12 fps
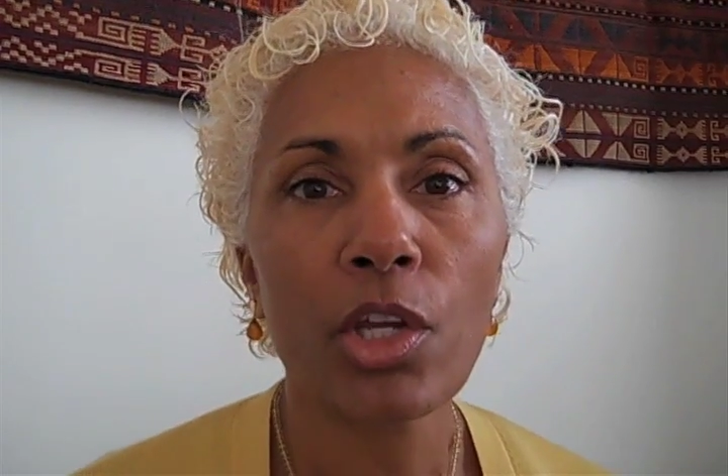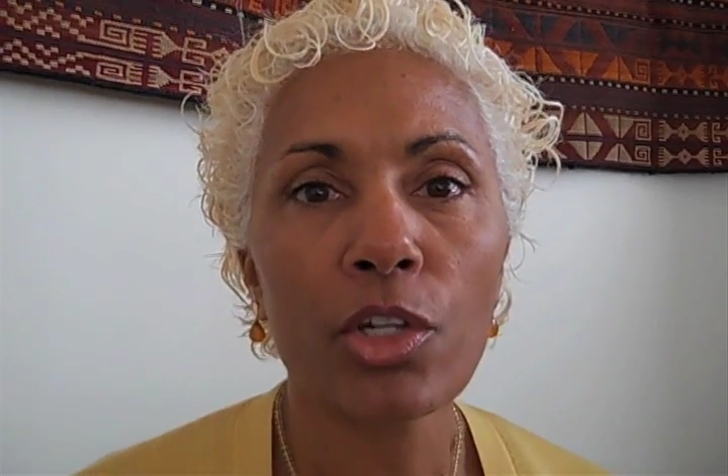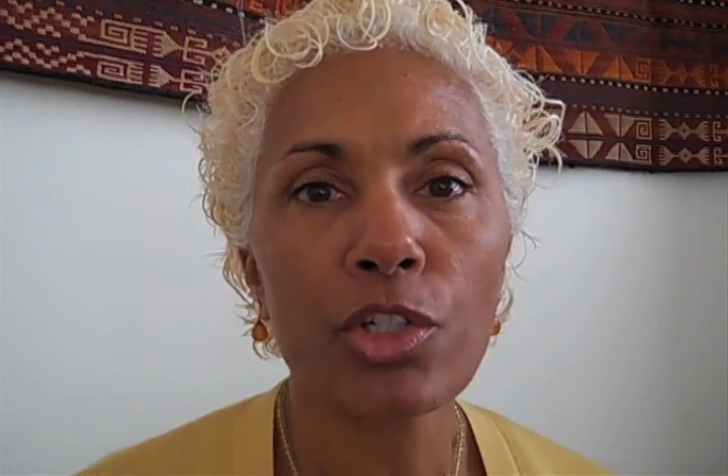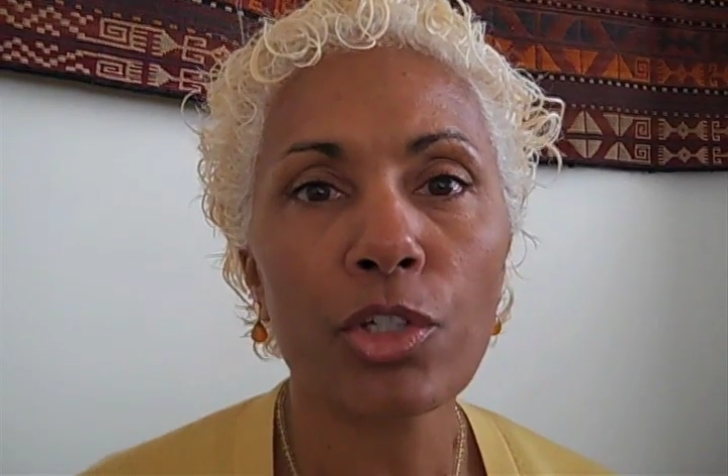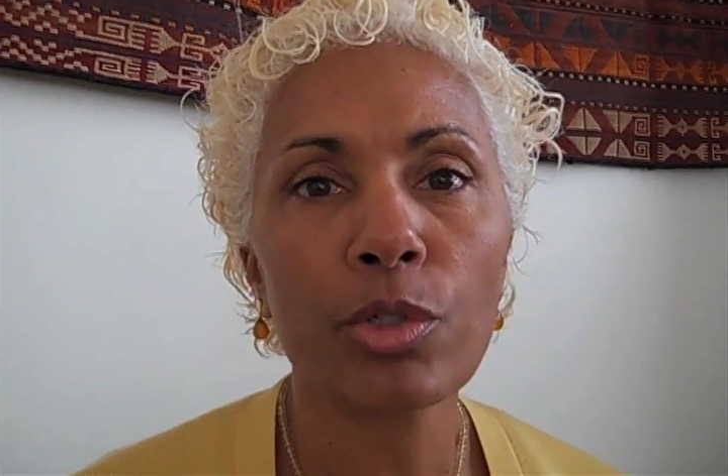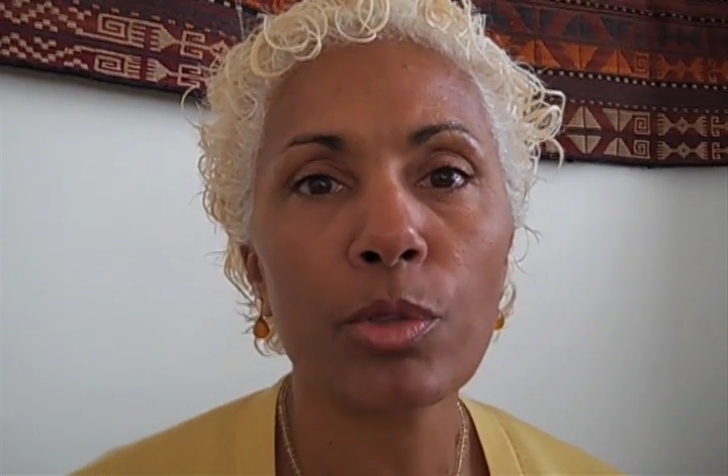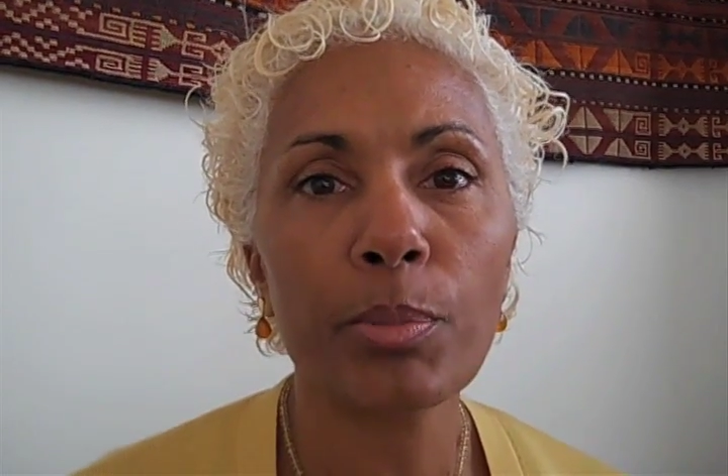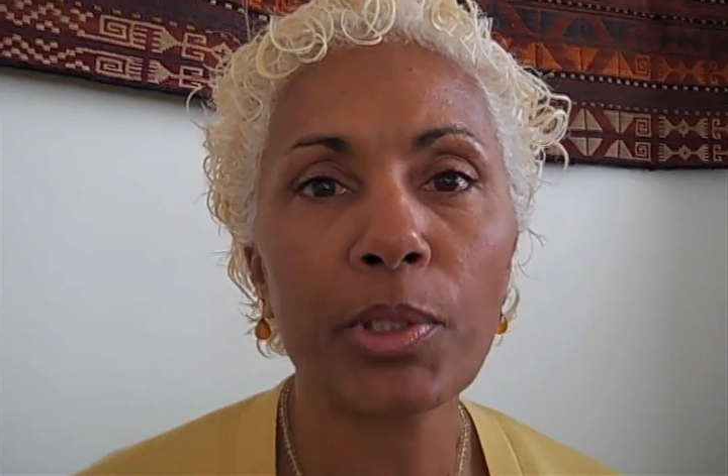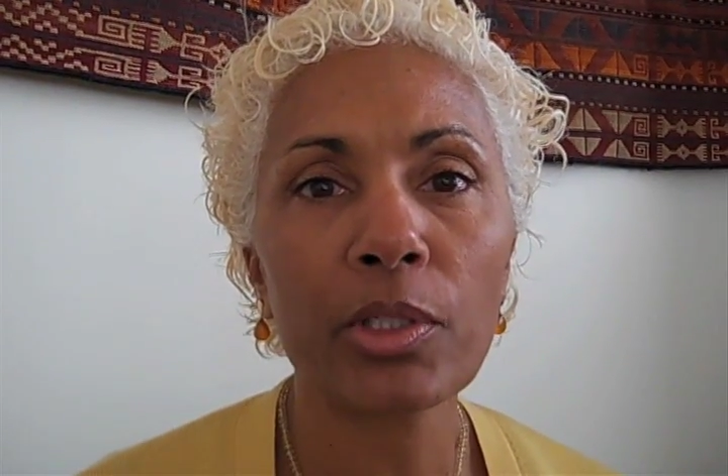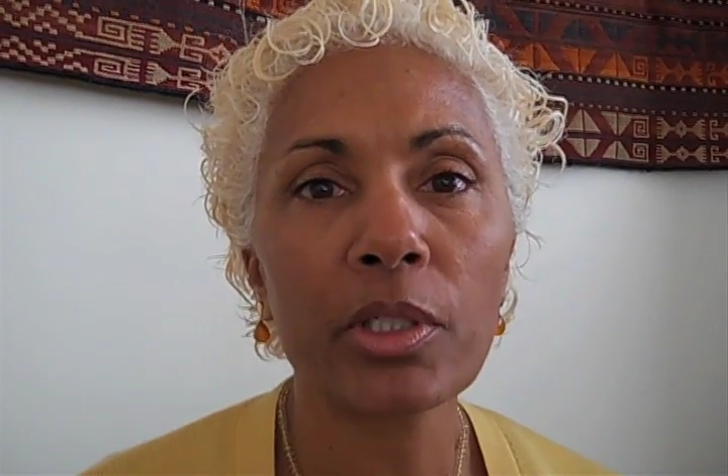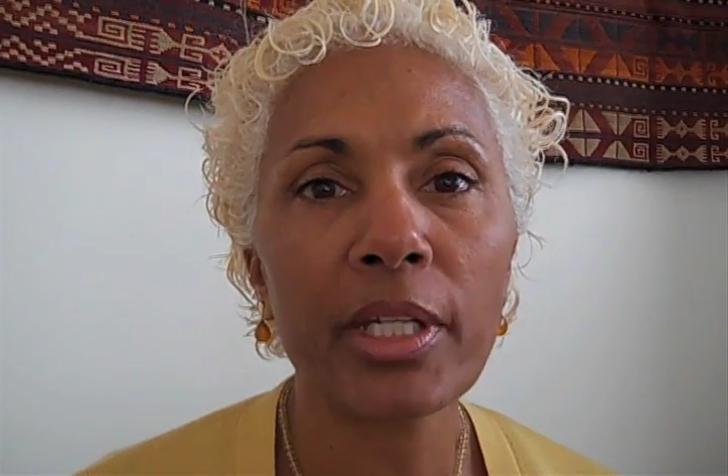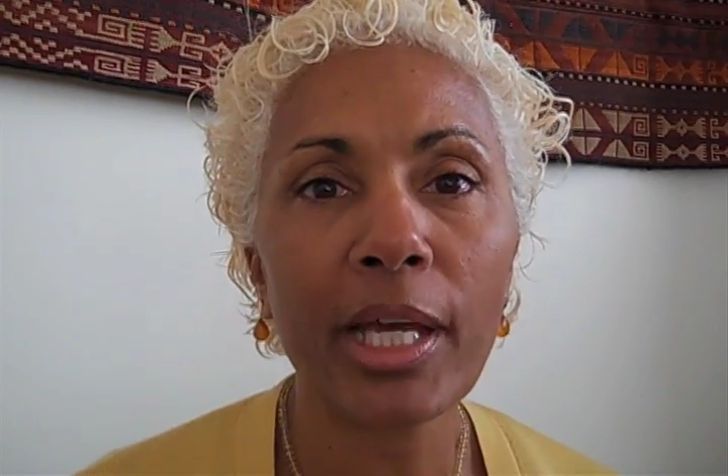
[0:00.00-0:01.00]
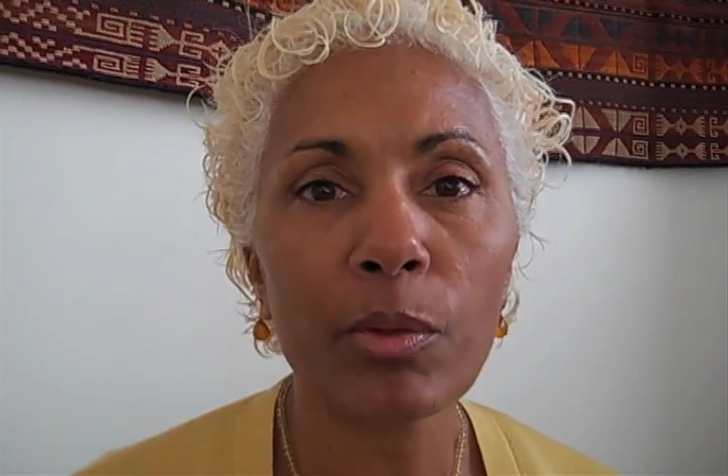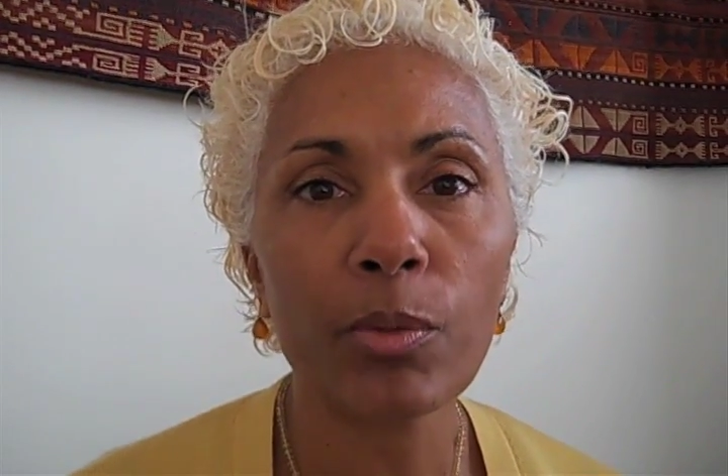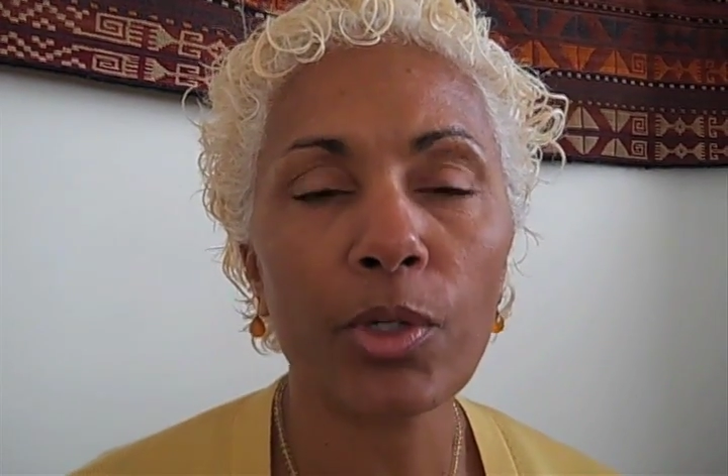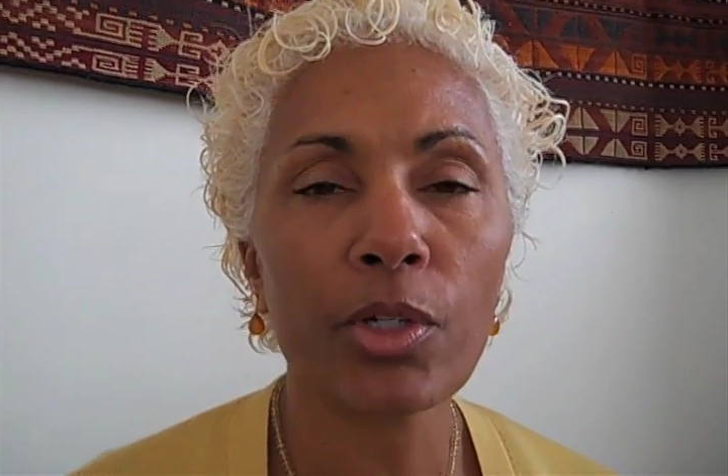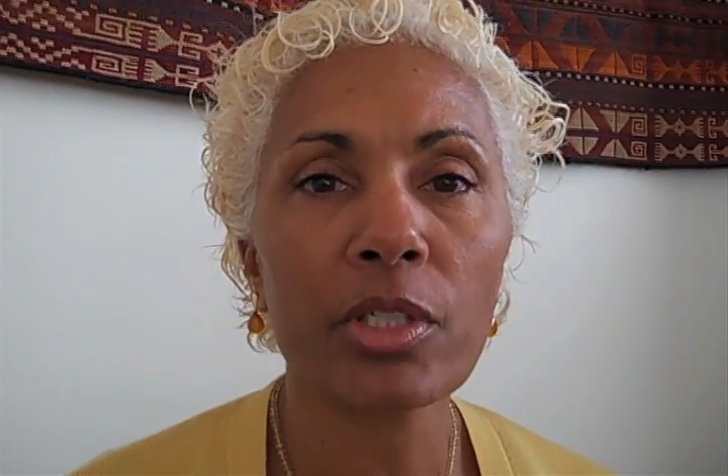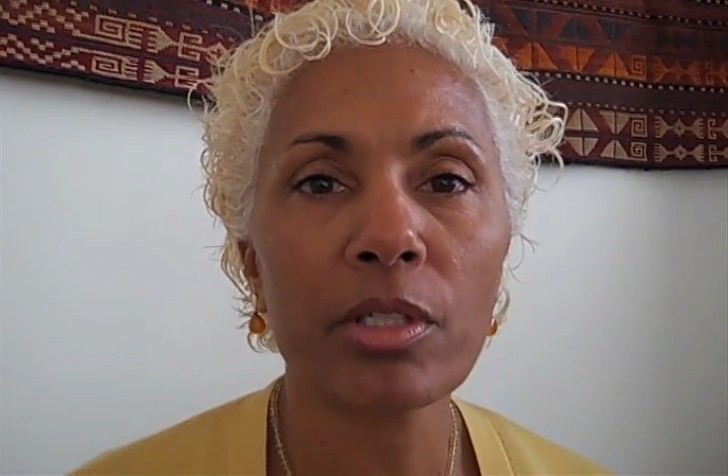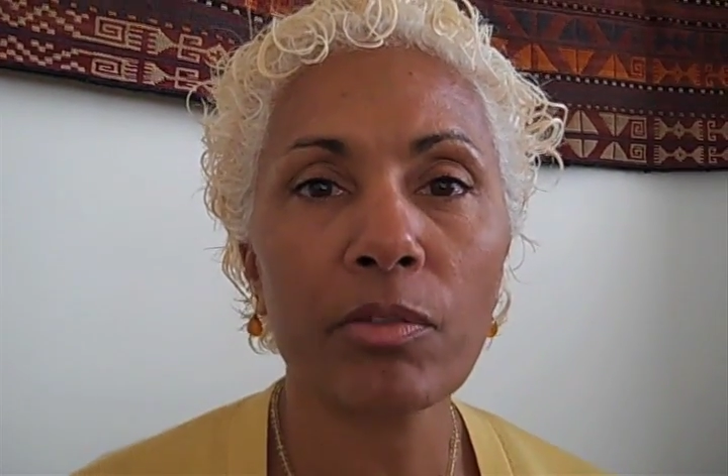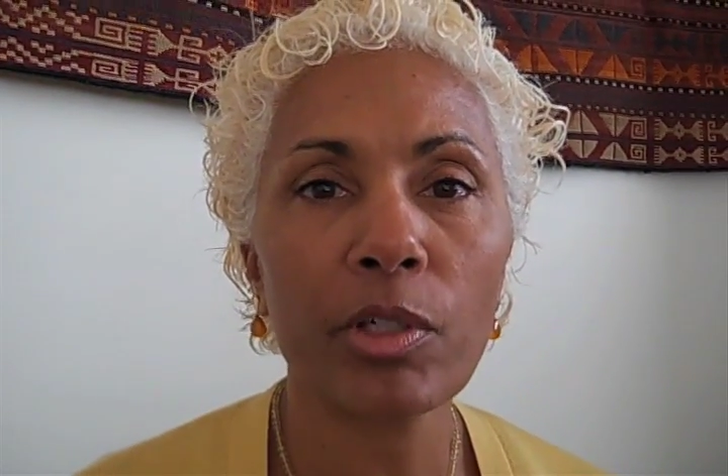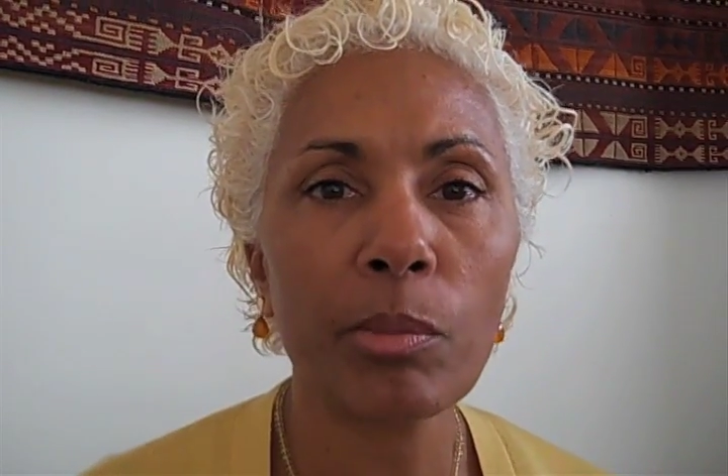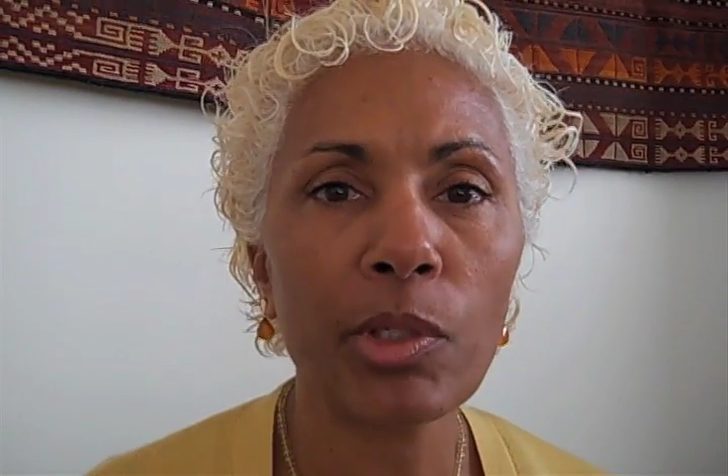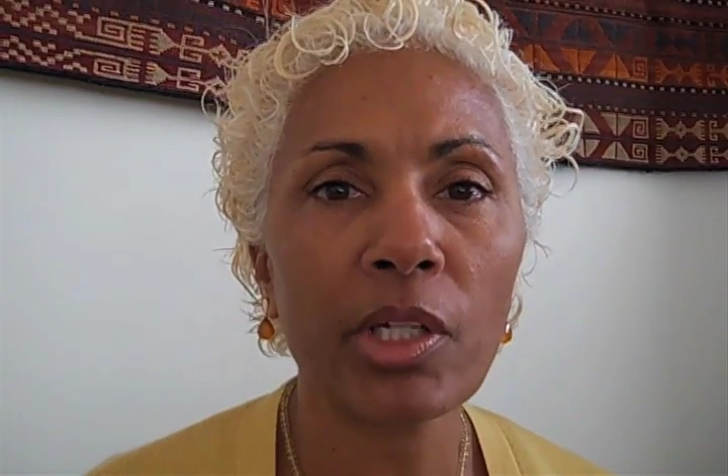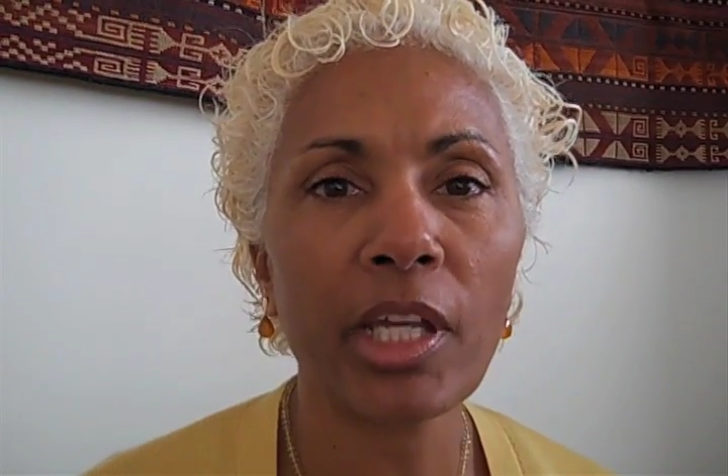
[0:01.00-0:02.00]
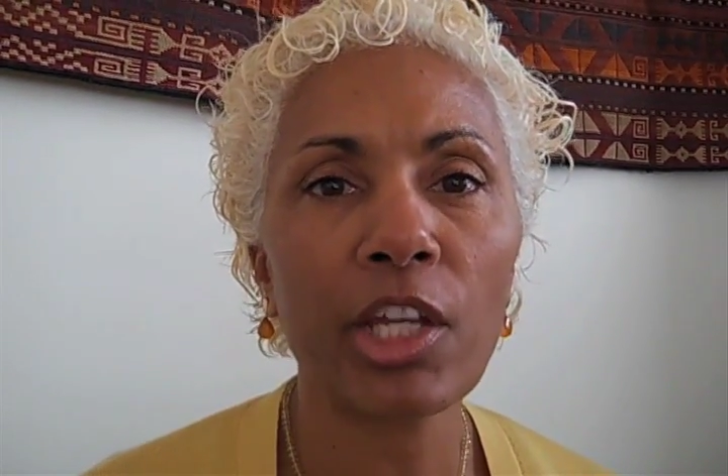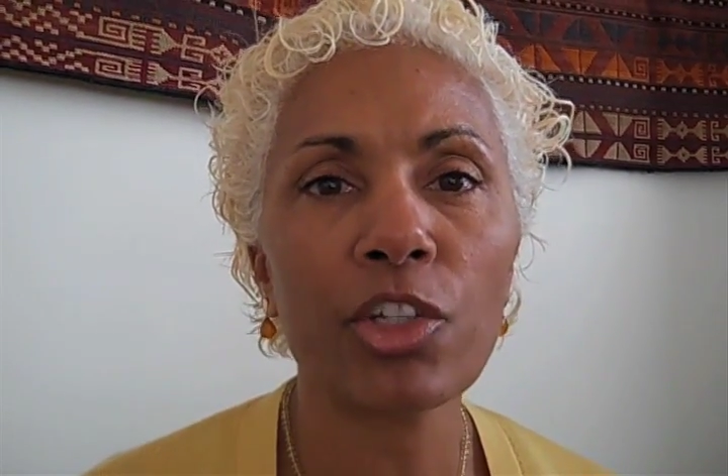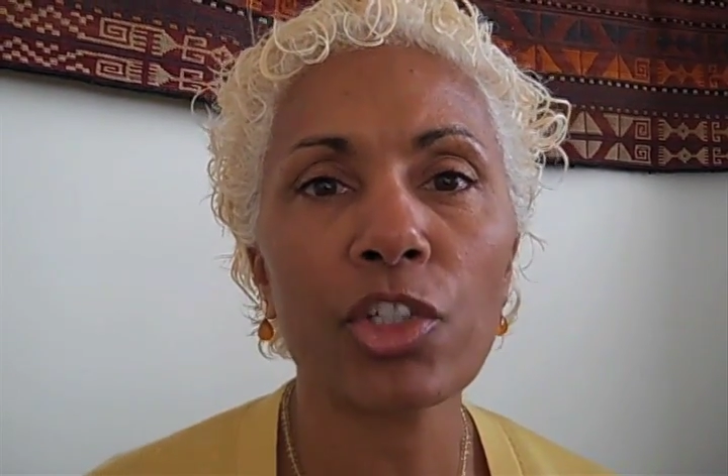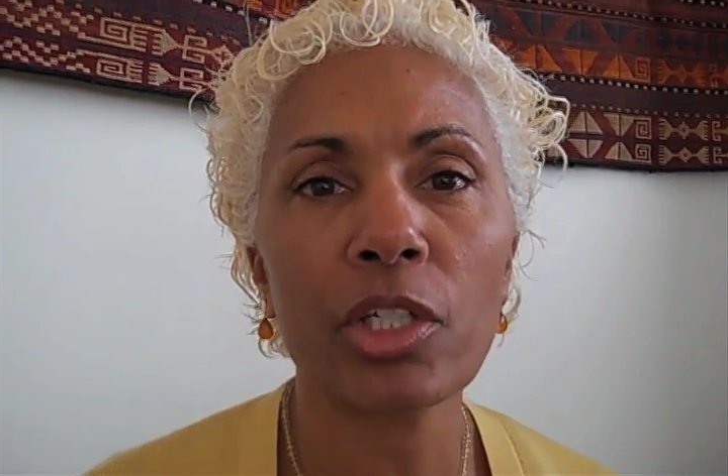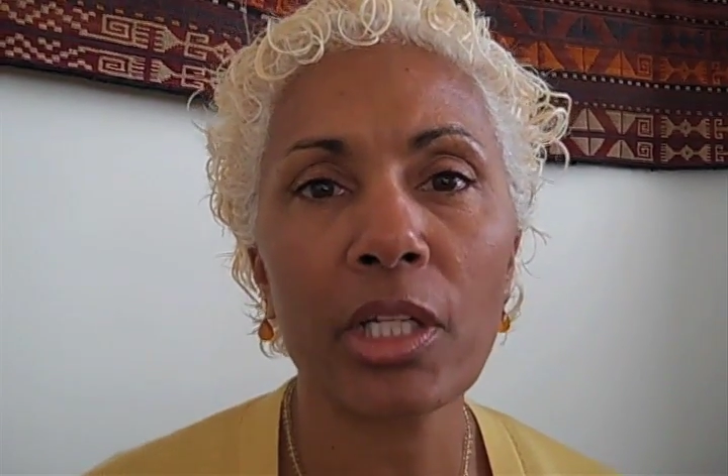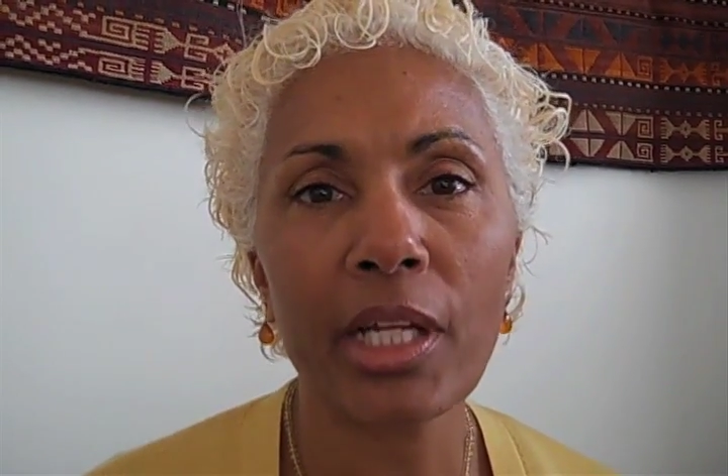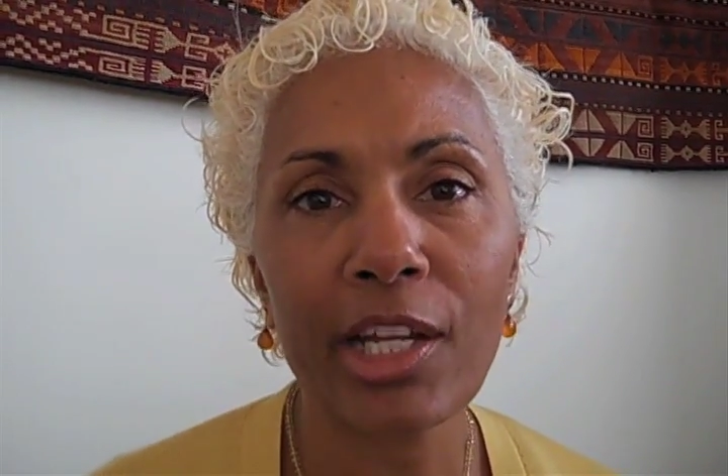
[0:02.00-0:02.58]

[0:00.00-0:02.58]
to build networks of communication and